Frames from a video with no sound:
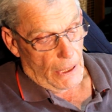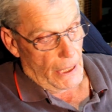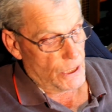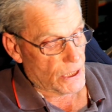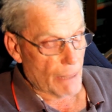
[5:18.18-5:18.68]

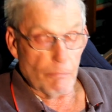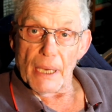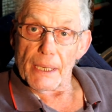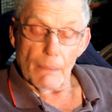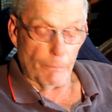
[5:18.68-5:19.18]
He slept
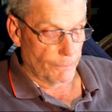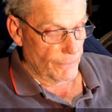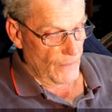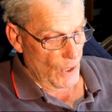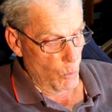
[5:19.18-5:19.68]
better,
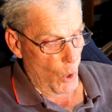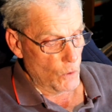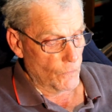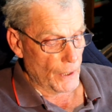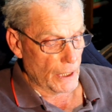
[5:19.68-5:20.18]

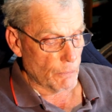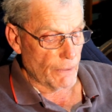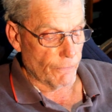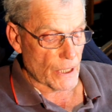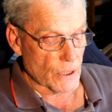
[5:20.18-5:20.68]
awoke feeling
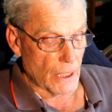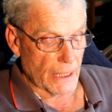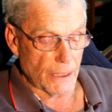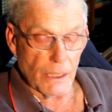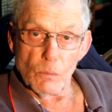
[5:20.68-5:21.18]
refreshed
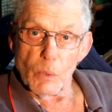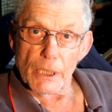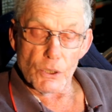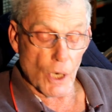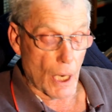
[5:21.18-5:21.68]
like he did when
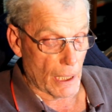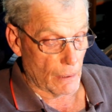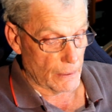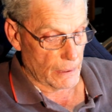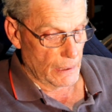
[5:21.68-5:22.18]
a child,